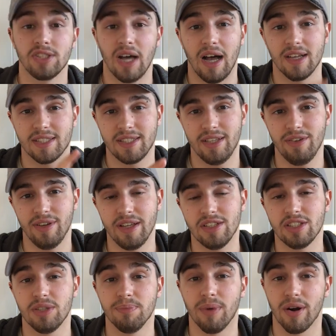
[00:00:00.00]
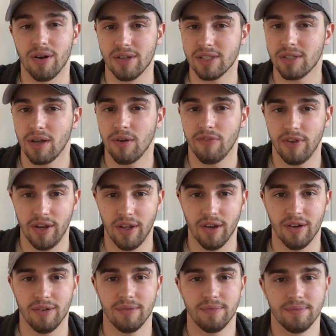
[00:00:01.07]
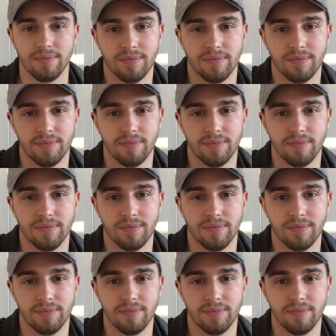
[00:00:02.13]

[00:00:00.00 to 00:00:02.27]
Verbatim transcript: So I'll see you in tomorrow's video.